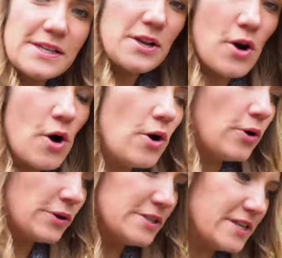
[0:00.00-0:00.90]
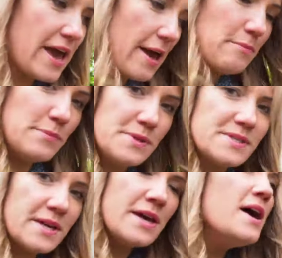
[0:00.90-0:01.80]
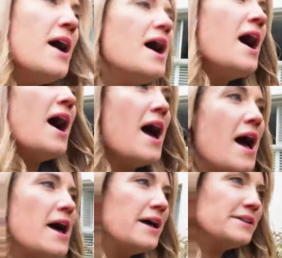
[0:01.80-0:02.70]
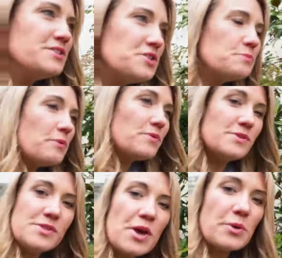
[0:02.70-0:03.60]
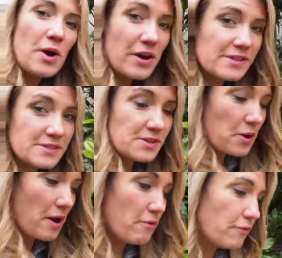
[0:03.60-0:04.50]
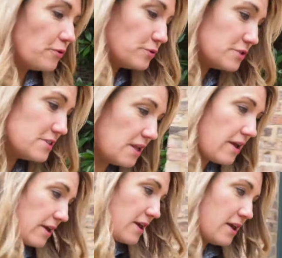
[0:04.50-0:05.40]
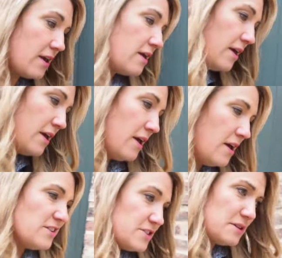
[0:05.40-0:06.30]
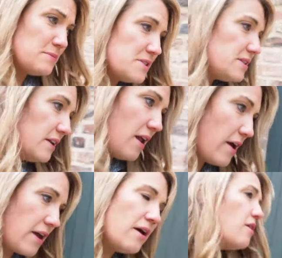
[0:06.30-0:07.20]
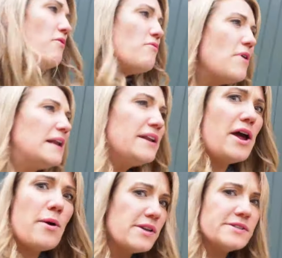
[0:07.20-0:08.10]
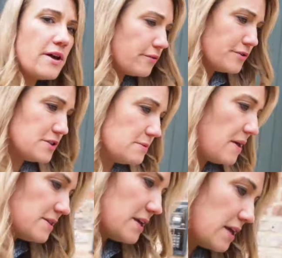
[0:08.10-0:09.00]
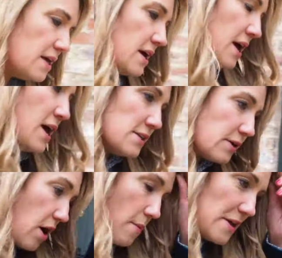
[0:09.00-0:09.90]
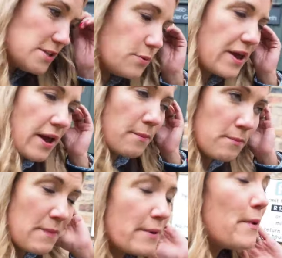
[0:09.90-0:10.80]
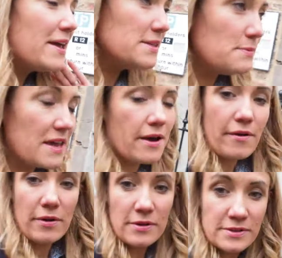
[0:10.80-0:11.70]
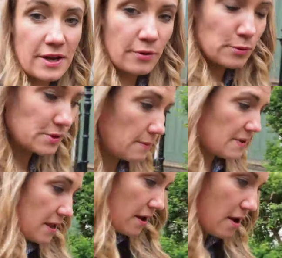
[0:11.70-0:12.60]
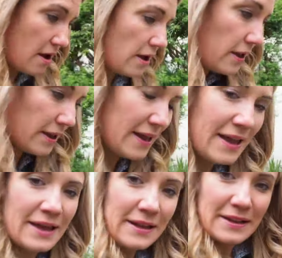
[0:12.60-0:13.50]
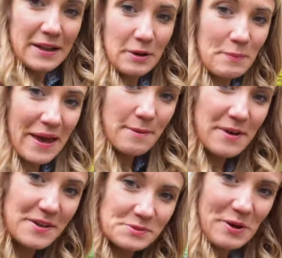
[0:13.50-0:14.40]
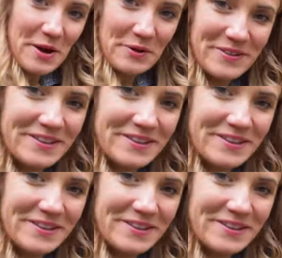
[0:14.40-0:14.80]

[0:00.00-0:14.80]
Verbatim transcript: a lot on D Ms and she's been so nice and so helpful. She's like, she seems to like really know her stuff. She's amazing. So I can't wait to wait, wait to meet her and uh, also meet her little baby as well.